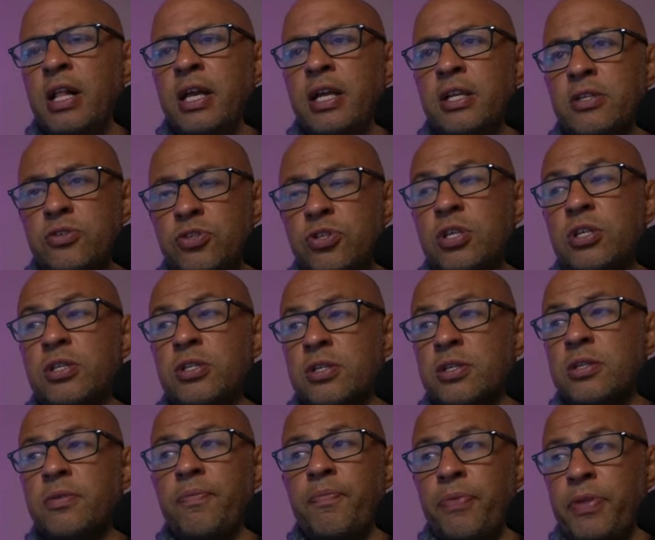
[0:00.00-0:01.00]

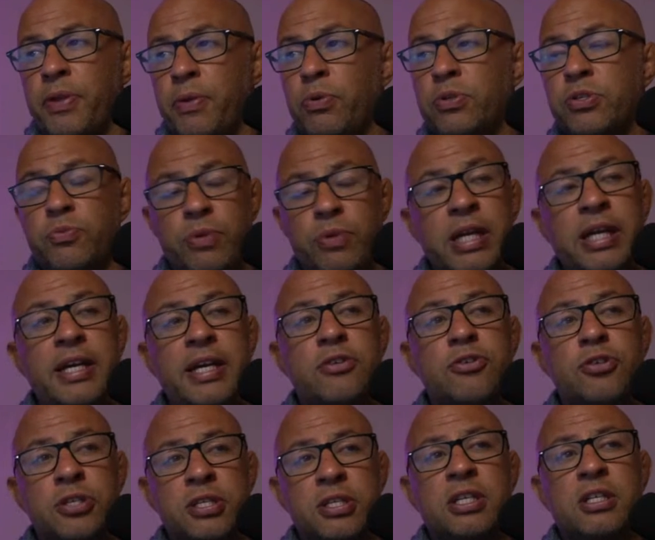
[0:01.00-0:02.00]
It was really
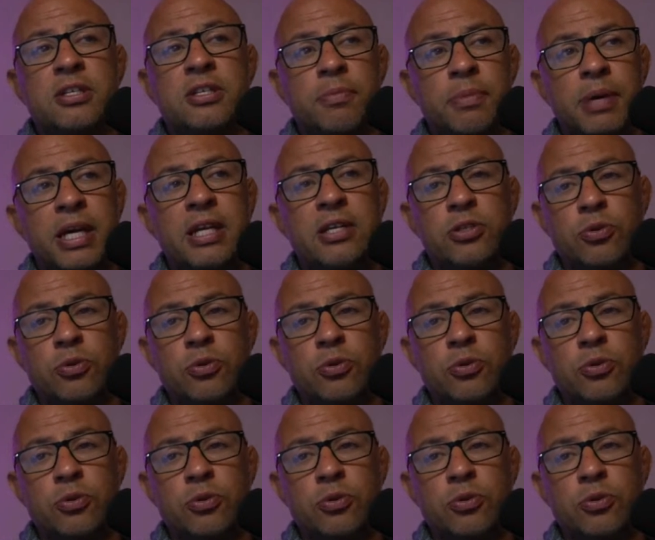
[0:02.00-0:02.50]
interesting to me